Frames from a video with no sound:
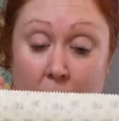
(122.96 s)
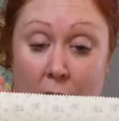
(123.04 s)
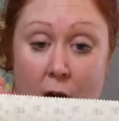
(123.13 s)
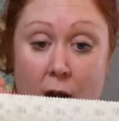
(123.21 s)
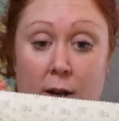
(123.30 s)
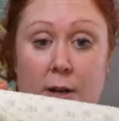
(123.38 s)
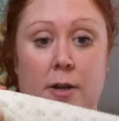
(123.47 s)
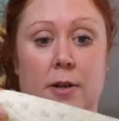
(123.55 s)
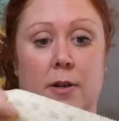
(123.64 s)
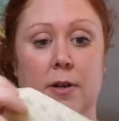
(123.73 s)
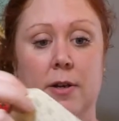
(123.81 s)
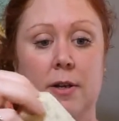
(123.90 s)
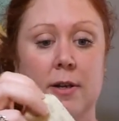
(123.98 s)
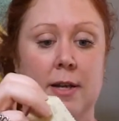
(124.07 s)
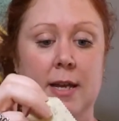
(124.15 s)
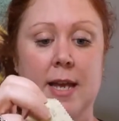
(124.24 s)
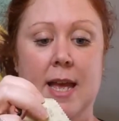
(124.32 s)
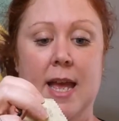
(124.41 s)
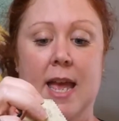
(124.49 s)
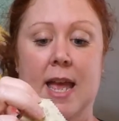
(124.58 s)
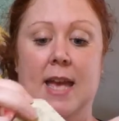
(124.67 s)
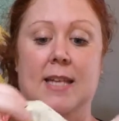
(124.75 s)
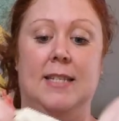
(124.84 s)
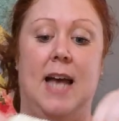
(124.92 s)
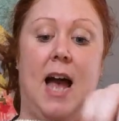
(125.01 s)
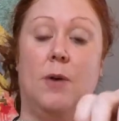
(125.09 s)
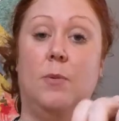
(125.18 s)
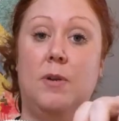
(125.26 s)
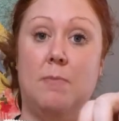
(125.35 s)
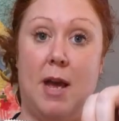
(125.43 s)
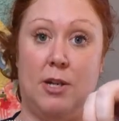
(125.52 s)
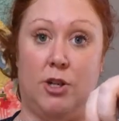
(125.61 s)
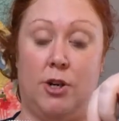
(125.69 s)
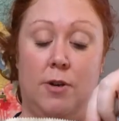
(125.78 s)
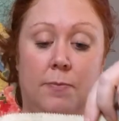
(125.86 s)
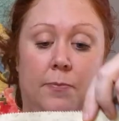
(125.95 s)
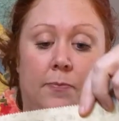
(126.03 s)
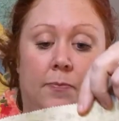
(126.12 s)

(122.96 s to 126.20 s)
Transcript: block is I would measure